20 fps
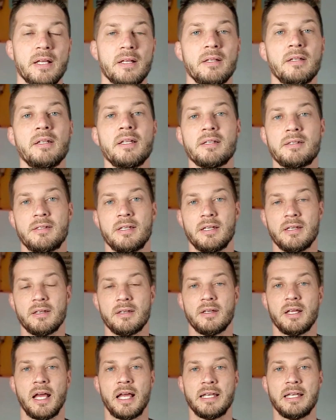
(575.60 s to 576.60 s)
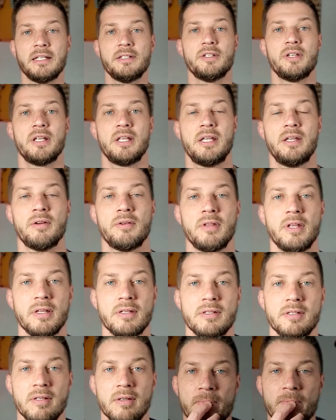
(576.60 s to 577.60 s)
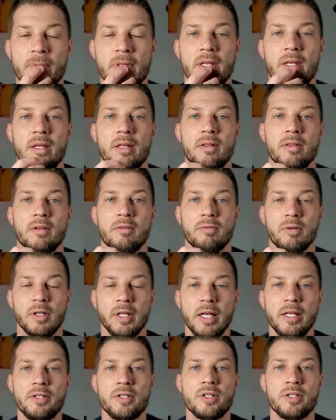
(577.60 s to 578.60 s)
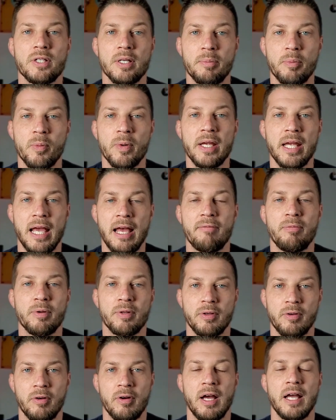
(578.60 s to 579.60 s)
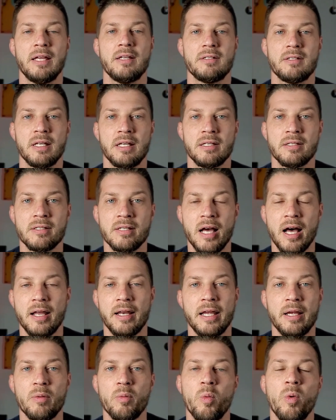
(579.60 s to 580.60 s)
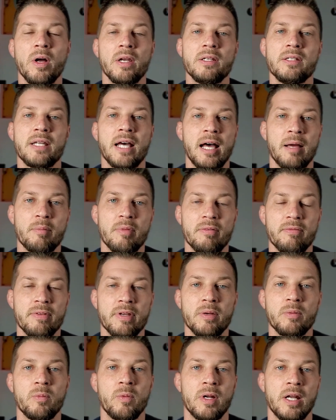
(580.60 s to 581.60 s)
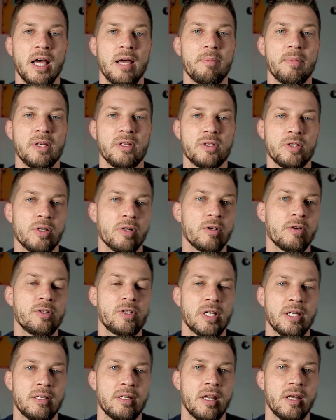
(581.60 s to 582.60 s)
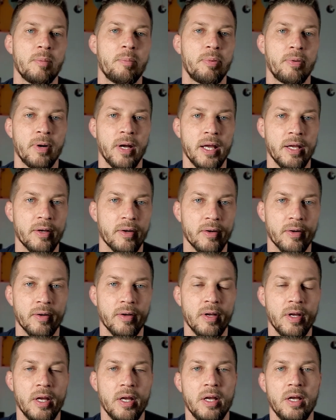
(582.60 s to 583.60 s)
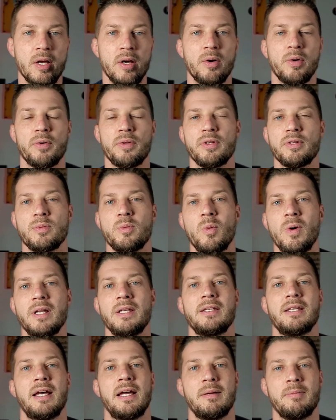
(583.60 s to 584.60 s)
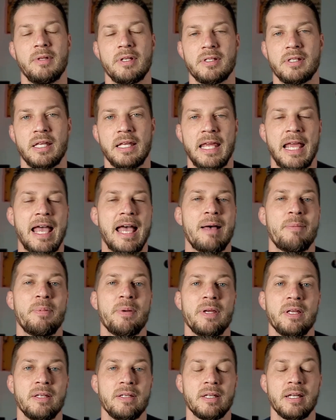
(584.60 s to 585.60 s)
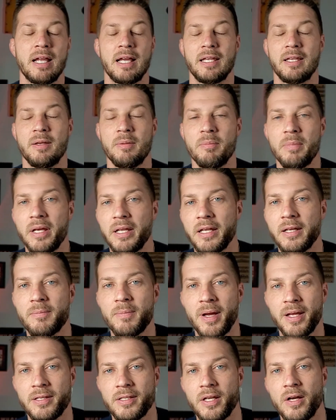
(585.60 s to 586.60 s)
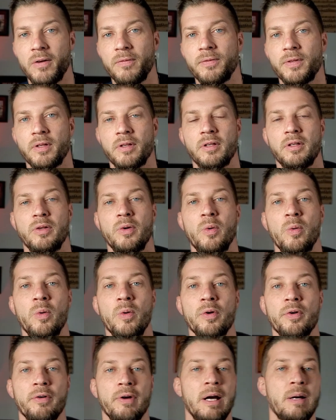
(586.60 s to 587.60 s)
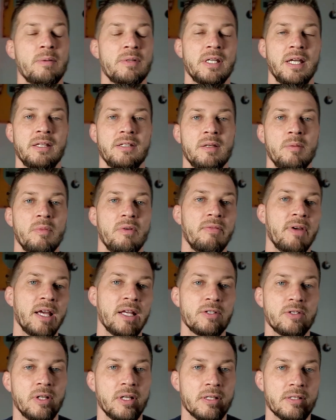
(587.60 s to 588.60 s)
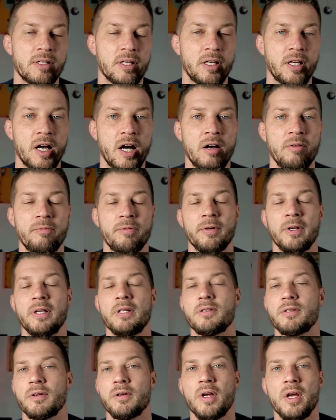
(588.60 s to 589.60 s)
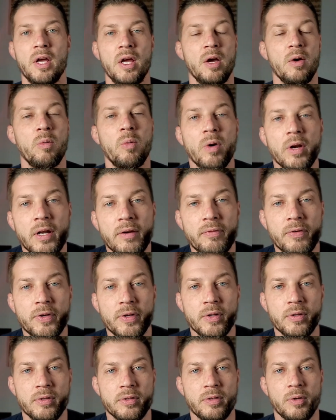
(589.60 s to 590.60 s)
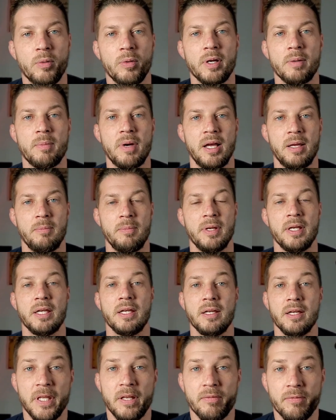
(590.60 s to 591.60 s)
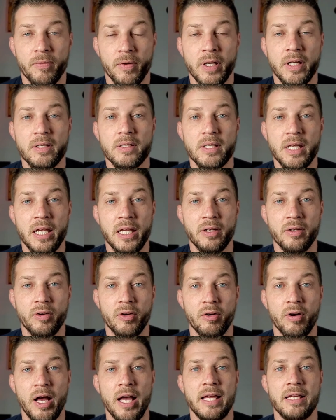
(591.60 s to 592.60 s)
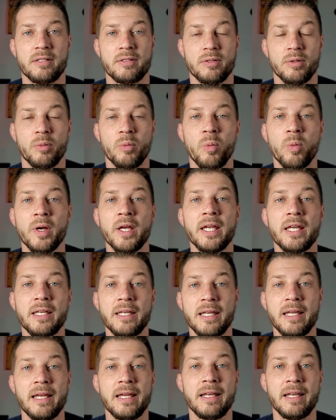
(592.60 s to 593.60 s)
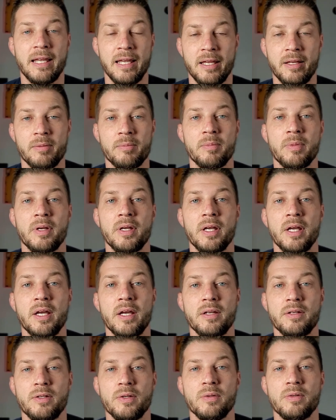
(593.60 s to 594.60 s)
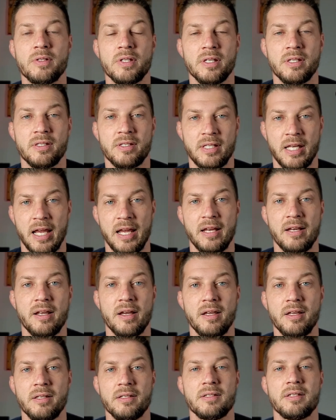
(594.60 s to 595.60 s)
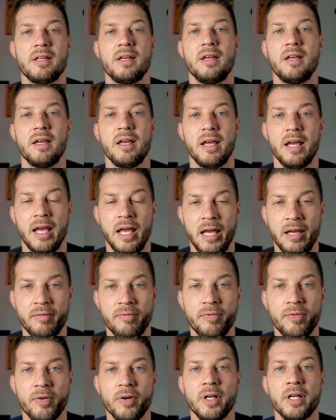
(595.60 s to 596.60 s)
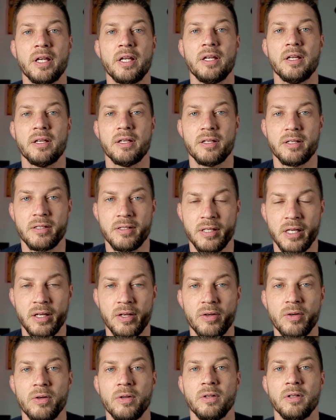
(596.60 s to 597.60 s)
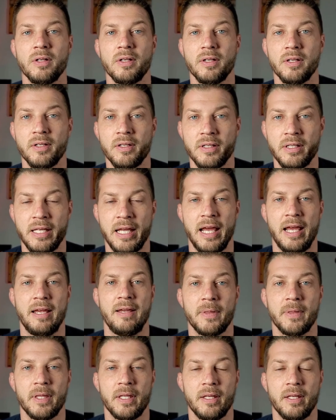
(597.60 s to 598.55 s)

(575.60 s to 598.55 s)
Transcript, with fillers: Listen, I need you to hear this. The relationship we have with Christ is not a one-time event when I'm in church, I said a prayer, or this one time this thing happened and I committed myself to the Lord, or I was at some evangelistic conference, or whatever your story might be. Friends, in Christ, we need Him to sustain us every single day.